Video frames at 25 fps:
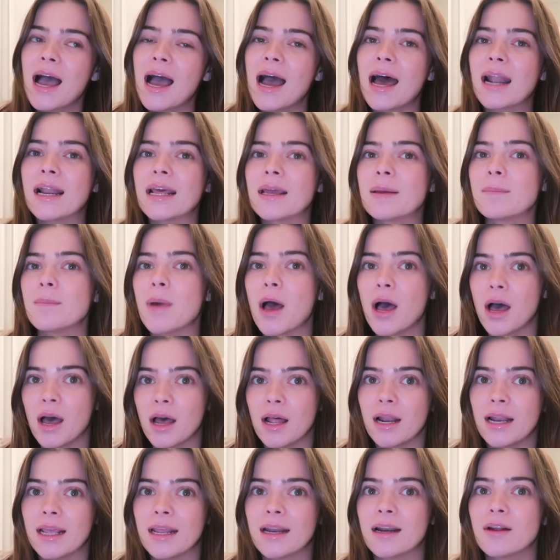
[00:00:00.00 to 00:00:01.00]
and I'm
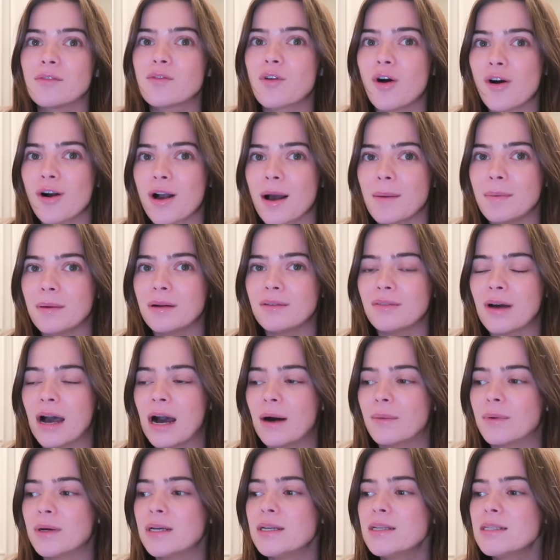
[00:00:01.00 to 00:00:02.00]
early and I've got a couple of
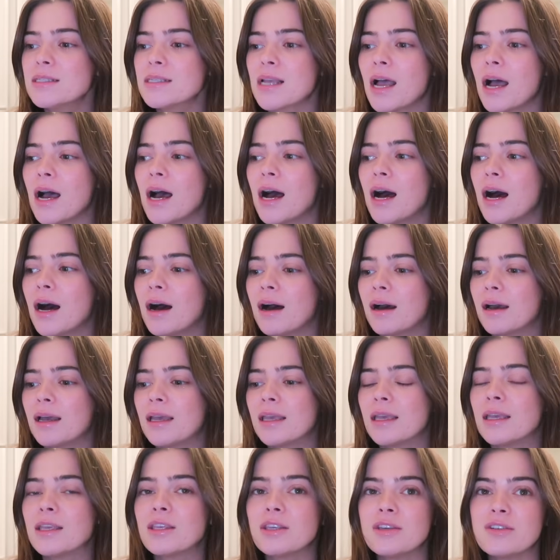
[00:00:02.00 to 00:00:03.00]
hours,
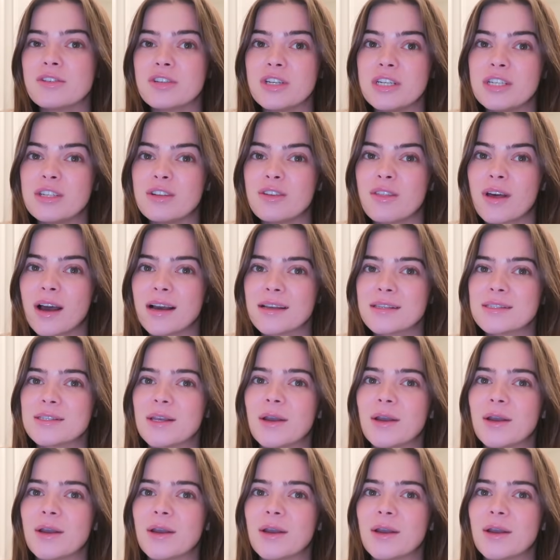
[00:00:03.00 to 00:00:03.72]
I usually do that.